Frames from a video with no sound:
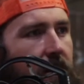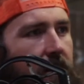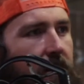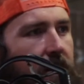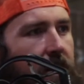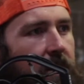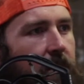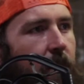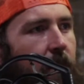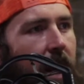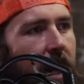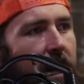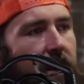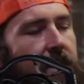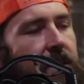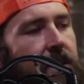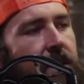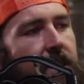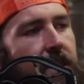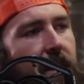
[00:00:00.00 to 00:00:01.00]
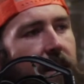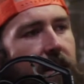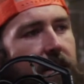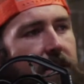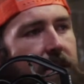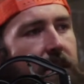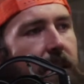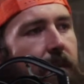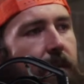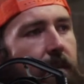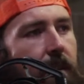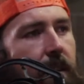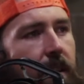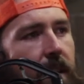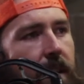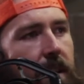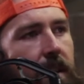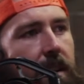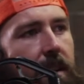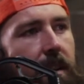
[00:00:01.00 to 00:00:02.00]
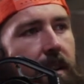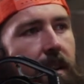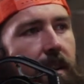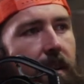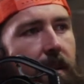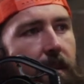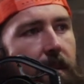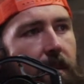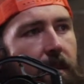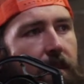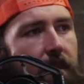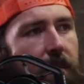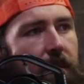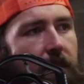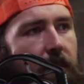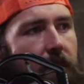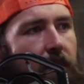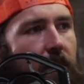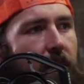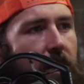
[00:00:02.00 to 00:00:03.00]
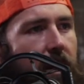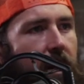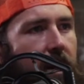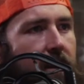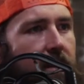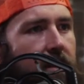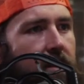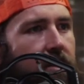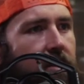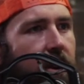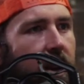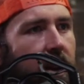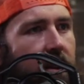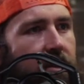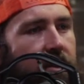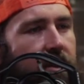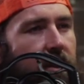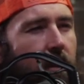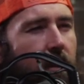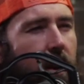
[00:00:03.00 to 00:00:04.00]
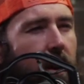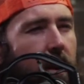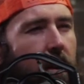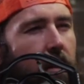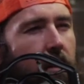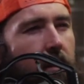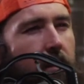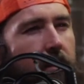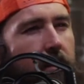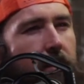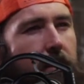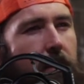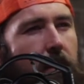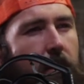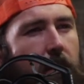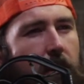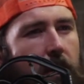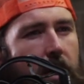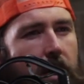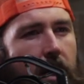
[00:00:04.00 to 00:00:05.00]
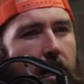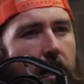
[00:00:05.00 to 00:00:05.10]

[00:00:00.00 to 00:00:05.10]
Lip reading: space is different. Really changes the way you look